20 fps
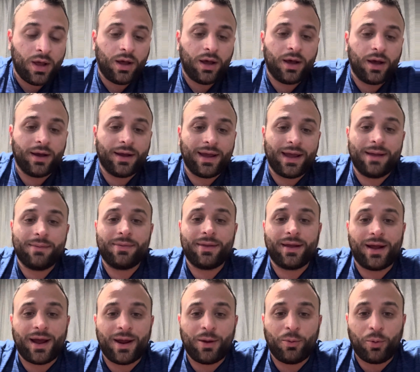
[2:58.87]
A game
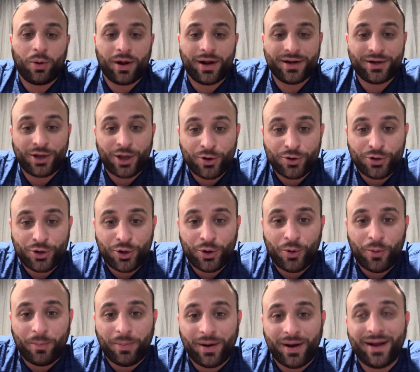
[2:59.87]
that I wanted to go
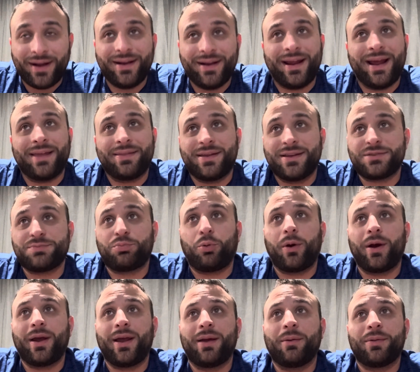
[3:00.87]
to, but at this
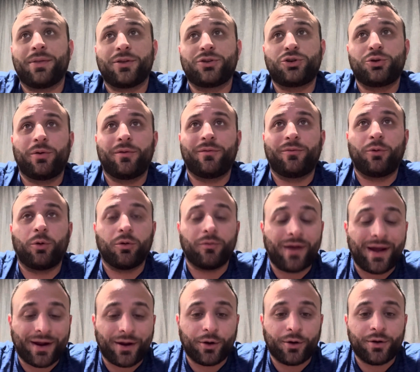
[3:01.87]
point with a two and four
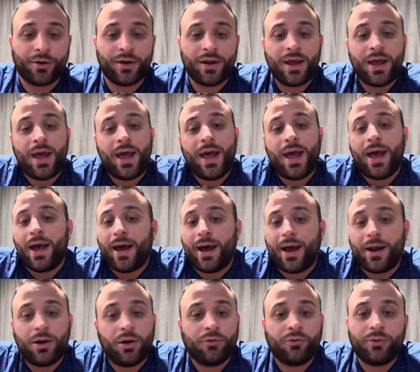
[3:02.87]
record.
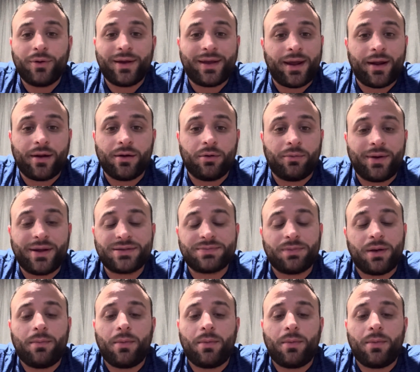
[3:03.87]
I don't really care to waste my